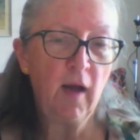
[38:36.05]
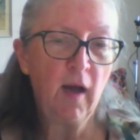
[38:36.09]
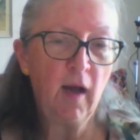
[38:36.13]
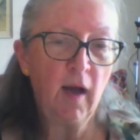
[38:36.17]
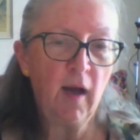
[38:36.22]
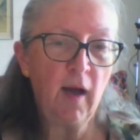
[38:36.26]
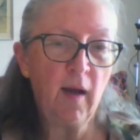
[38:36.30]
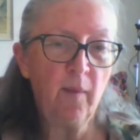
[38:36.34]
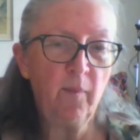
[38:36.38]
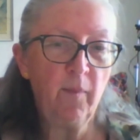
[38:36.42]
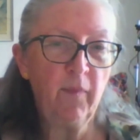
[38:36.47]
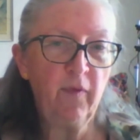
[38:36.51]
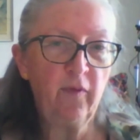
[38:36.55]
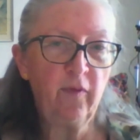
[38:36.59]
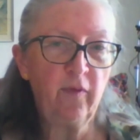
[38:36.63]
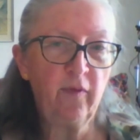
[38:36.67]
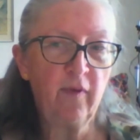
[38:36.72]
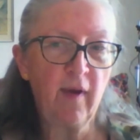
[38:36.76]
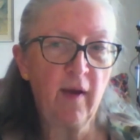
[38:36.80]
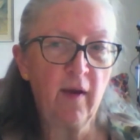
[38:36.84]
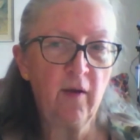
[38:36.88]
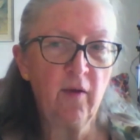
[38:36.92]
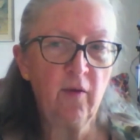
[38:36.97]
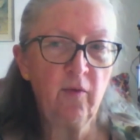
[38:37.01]
So
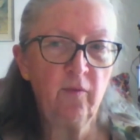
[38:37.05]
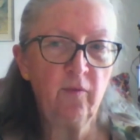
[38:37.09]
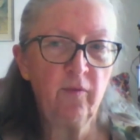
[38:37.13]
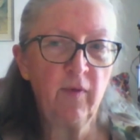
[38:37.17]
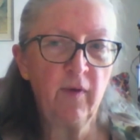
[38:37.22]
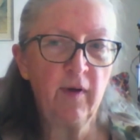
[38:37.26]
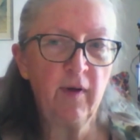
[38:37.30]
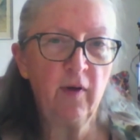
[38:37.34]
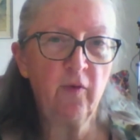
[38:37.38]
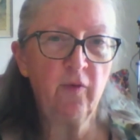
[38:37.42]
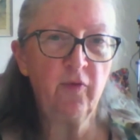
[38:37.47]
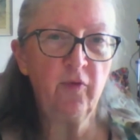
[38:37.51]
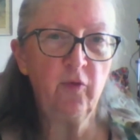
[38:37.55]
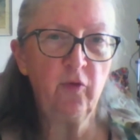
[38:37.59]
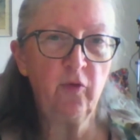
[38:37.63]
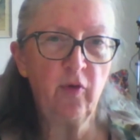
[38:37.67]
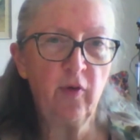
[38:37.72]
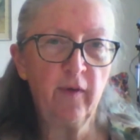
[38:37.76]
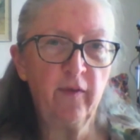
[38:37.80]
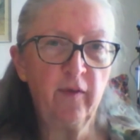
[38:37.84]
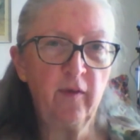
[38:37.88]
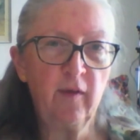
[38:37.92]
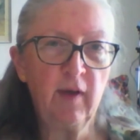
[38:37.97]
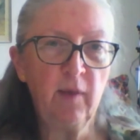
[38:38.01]
very often trustee
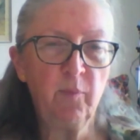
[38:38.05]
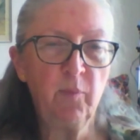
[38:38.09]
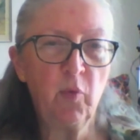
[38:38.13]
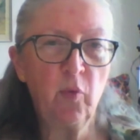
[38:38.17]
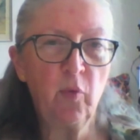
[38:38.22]
boards